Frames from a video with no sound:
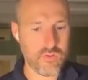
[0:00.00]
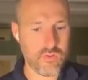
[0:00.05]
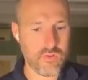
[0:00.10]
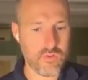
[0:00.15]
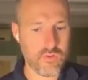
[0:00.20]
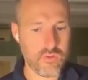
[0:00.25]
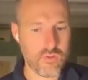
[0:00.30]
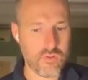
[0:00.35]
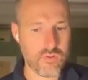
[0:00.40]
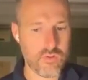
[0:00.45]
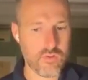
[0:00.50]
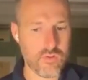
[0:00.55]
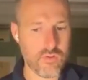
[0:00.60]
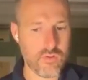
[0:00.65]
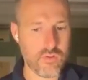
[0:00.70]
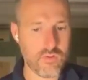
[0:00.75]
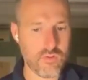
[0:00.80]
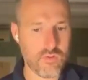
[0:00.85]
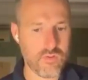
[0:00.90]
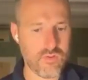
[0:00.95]

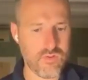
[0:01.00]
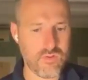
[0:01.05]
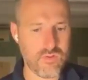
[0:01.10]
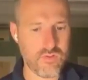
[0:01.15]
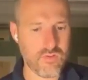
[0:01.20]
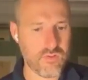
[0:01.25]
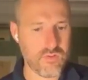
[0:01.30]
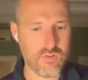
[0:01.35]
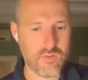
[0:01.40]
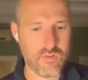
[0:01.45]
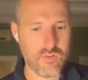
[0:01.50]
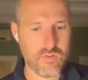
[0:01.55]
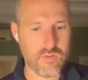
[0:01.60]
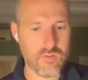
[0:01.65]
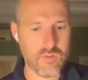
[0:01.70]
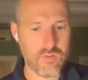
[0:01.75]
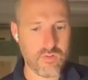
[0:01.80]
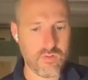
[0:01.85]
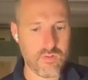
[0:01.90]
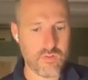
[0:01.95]

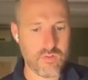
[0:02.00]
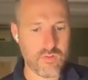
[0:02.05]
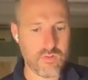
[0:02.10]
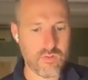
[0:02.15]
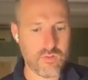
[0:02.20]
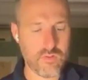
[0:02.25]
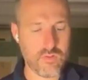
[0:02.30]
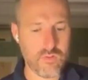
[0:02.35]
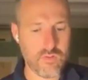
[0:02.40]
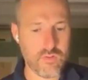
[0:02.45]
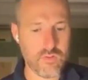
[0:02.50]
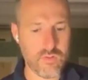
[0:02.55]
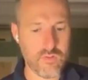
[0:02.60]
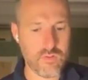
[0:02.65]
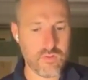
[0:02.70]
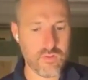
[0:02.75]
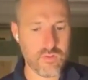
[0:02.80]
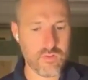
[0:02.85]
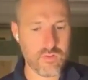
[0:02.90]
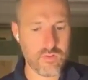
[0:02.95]

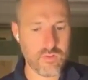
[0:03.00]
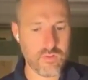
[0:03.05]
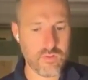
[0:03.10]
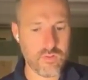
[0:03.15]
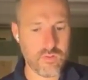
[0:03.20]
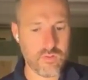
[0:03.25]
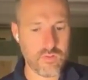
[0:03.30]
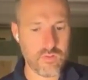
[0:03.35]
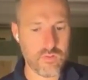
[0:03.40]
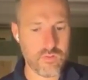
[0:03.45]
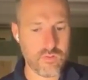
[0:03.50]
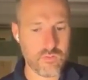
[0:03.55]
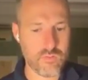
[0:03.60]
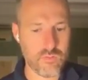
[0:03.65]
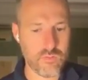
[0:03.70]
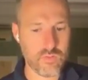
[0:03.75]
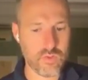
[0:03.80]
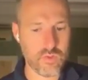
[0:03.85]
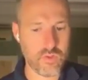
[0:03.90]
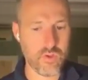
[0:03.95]

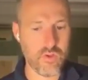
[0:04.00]
No one is speaking in this clip.